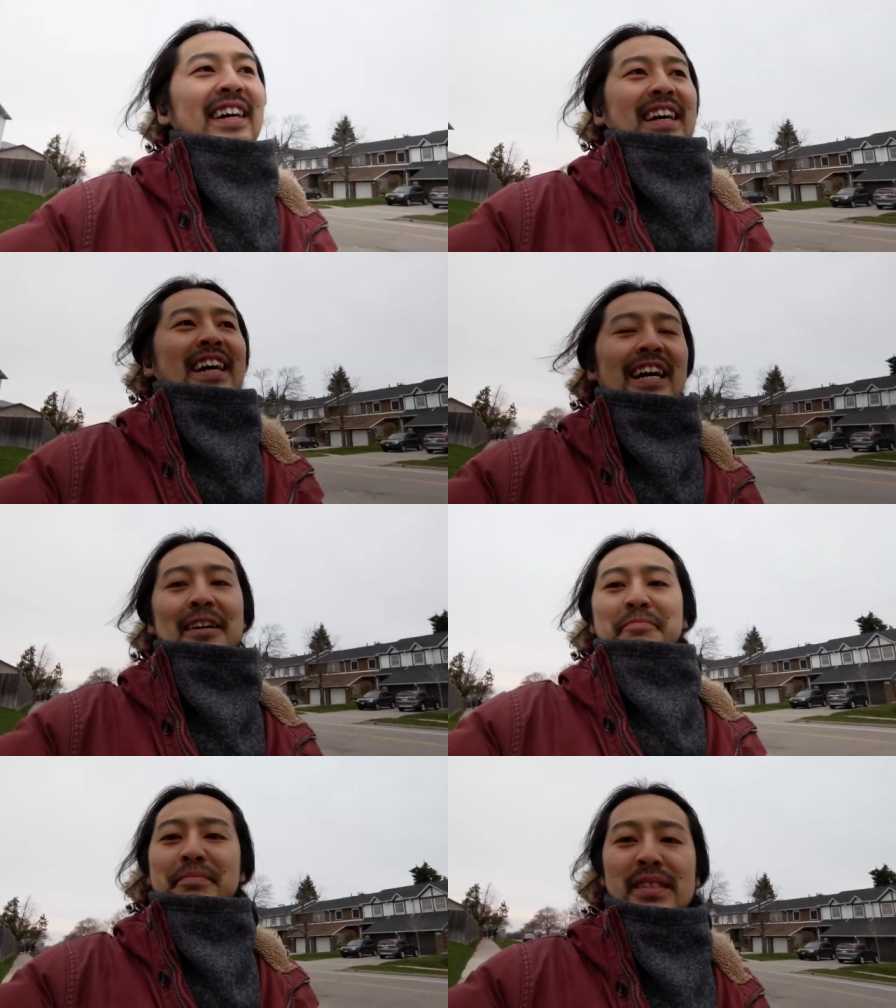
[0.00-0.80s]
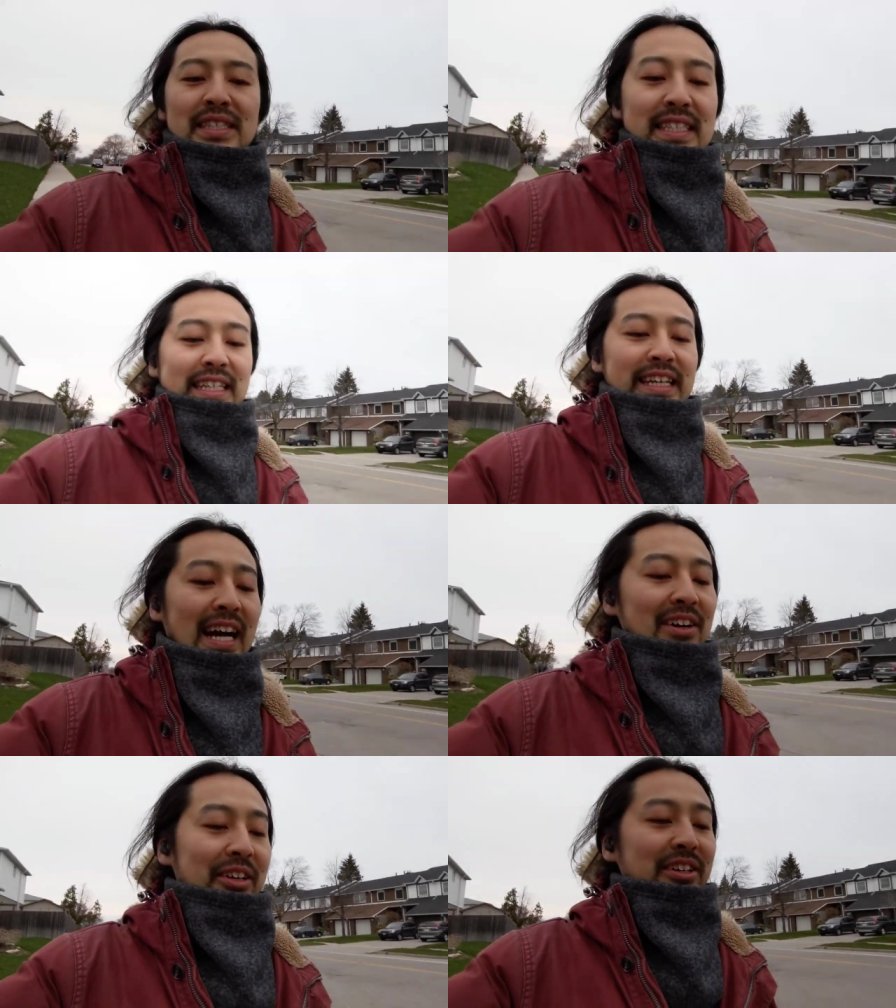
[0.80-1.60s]
Um, see
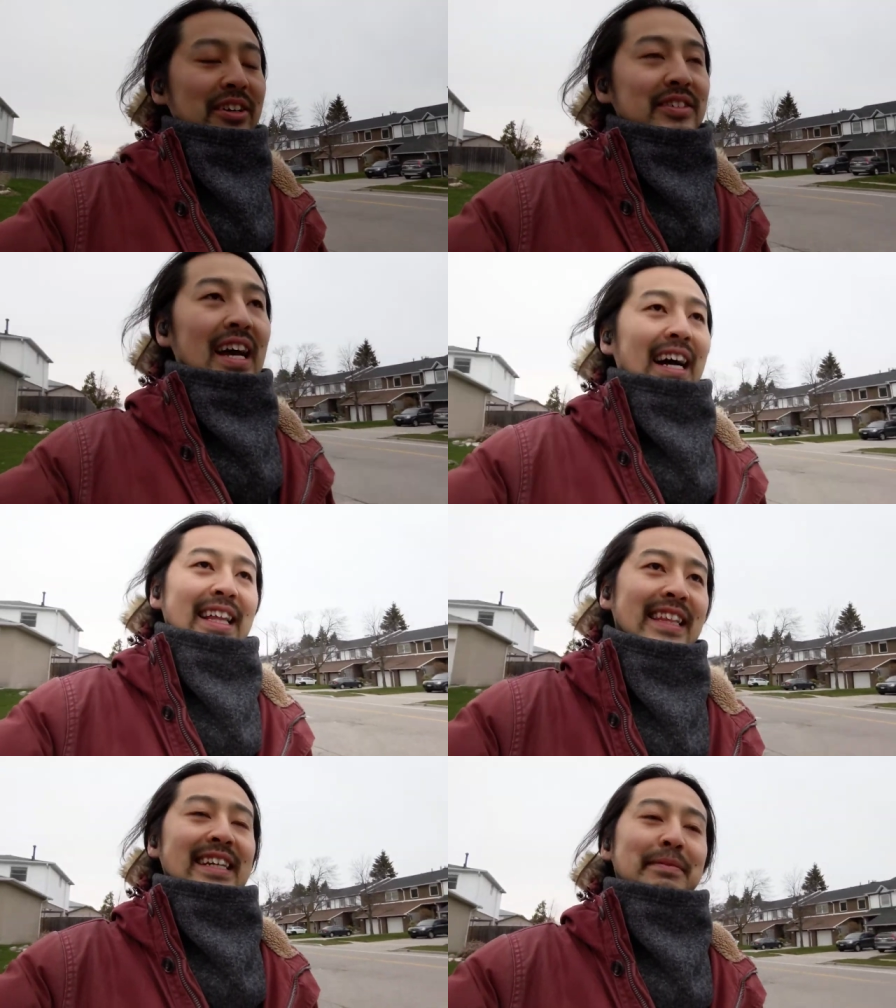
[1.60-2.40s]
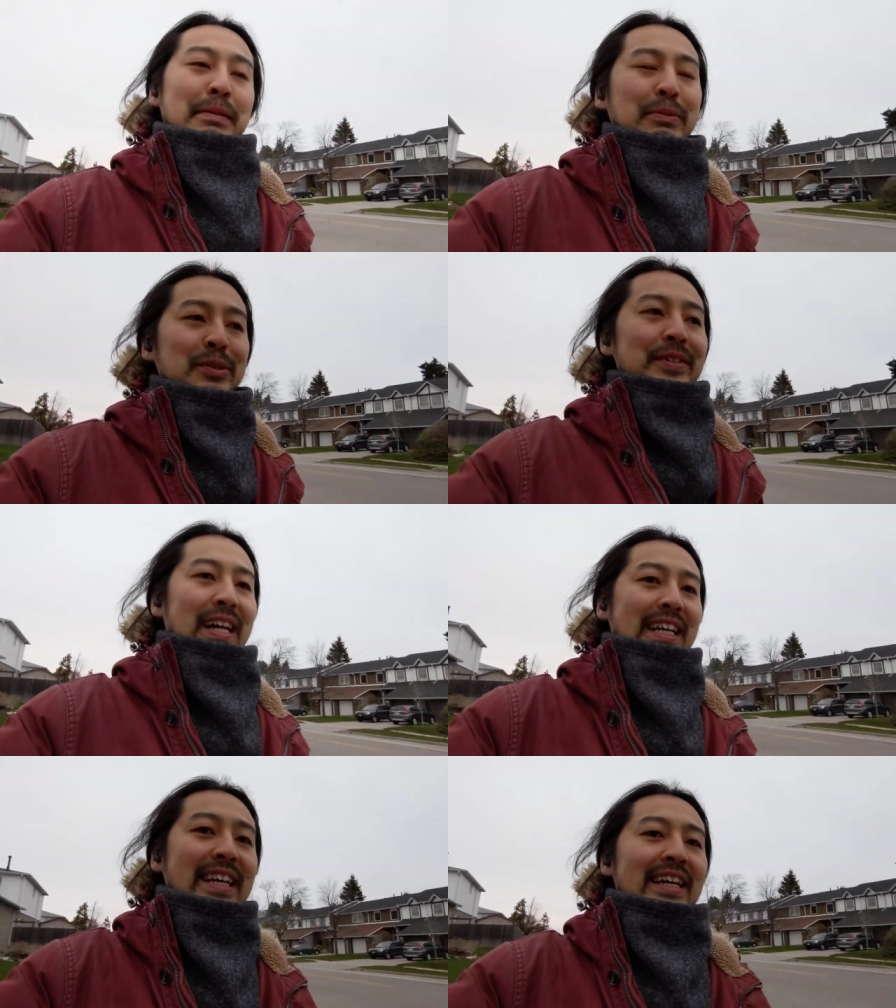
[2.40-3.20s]
how it goes. I, I think people will
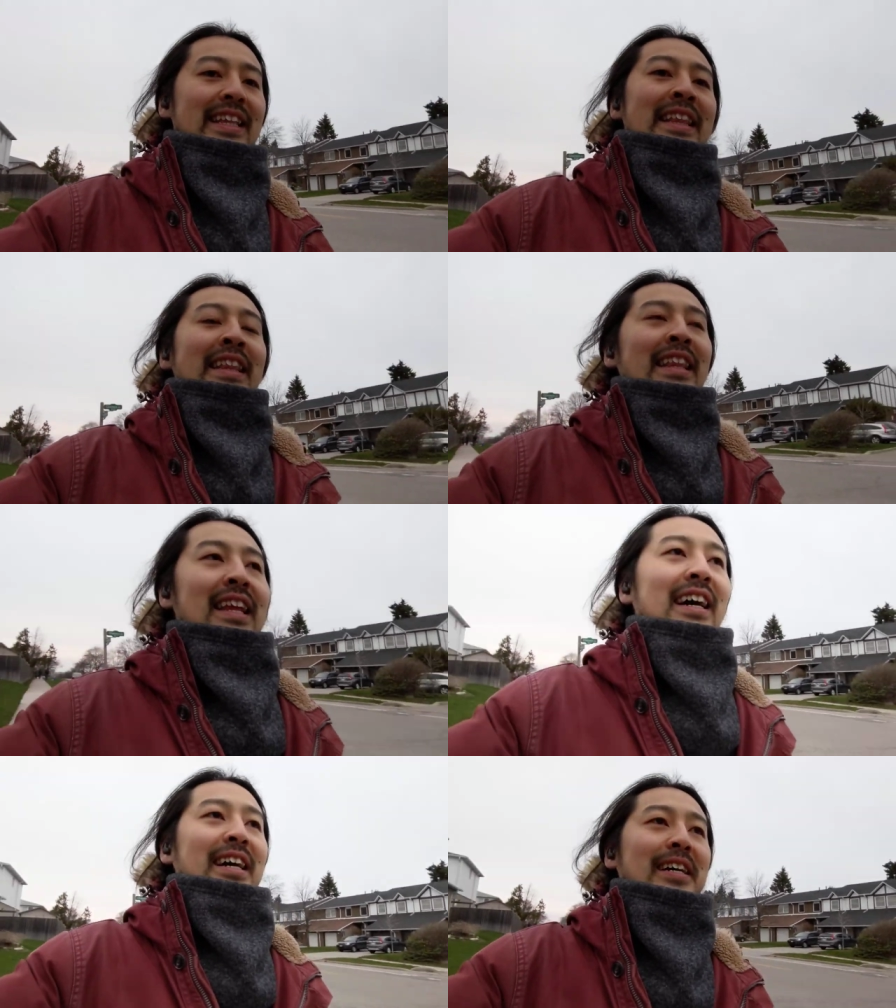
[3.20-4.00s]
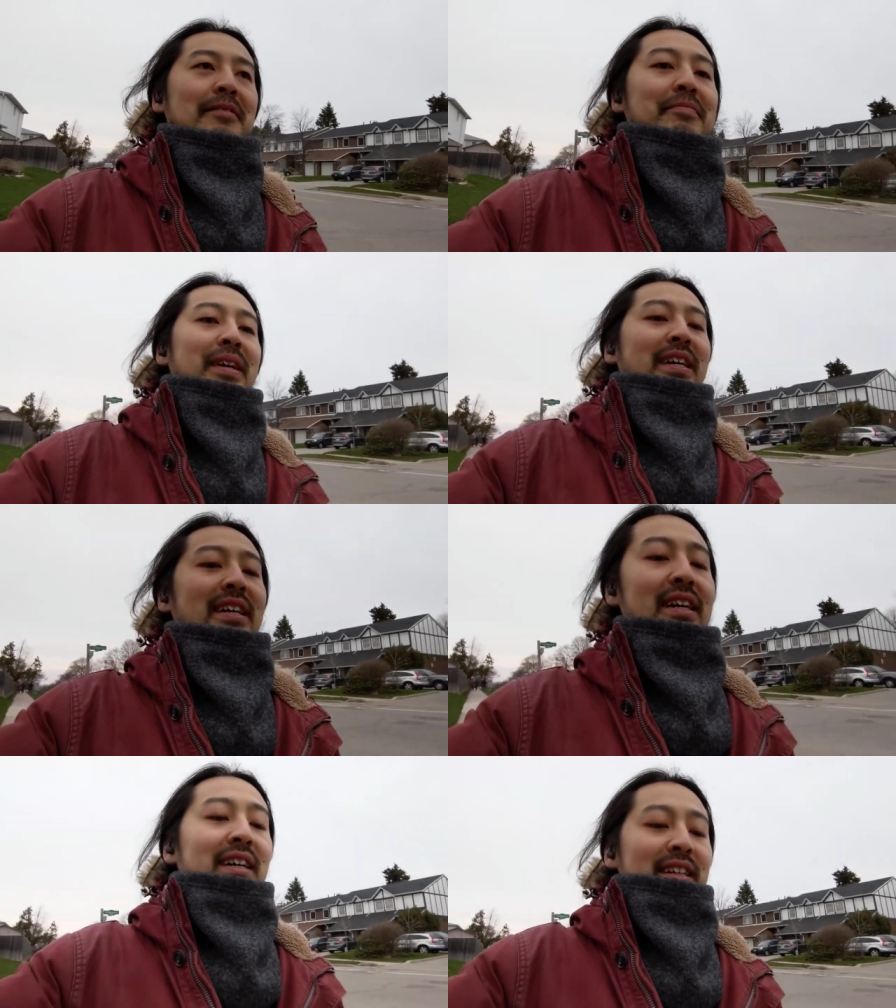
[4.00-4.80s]
like it. Um,
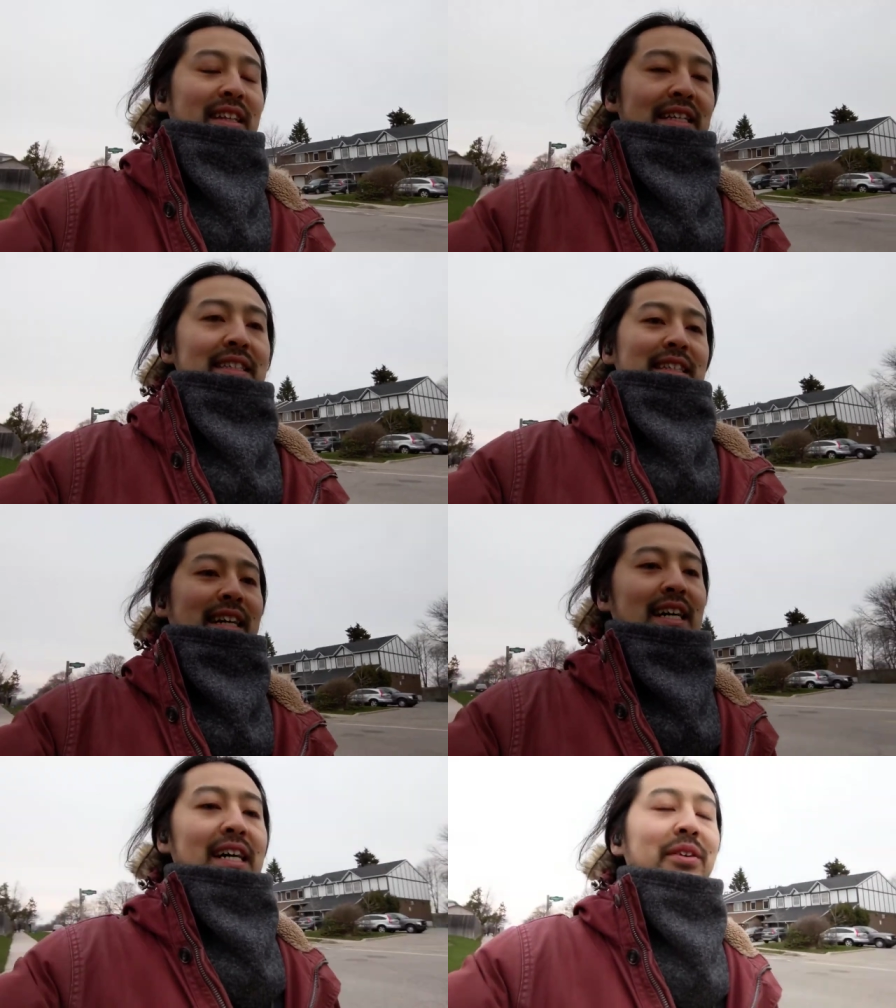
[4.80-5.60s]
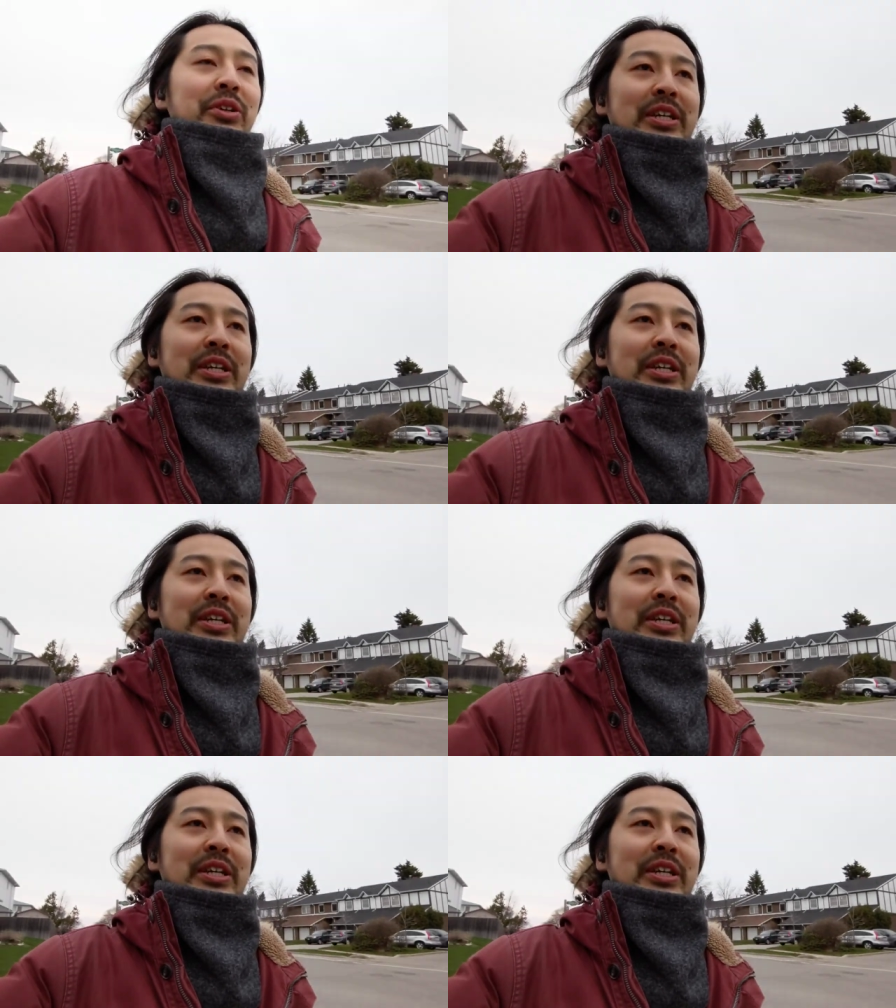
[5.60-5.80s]
this uh,